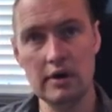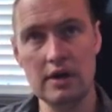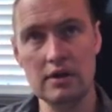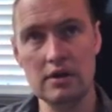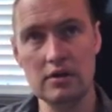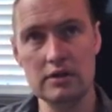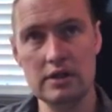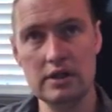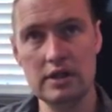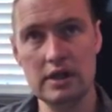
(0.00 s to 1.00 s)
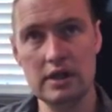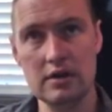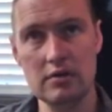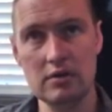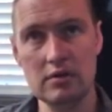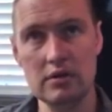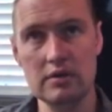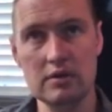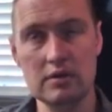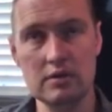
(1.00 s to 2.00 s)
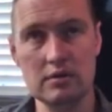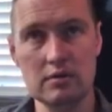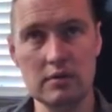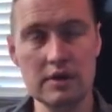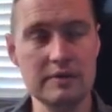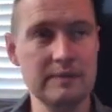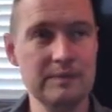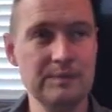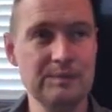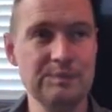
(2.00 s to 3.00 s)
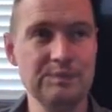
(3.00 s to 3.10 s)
All right, so T equals 1.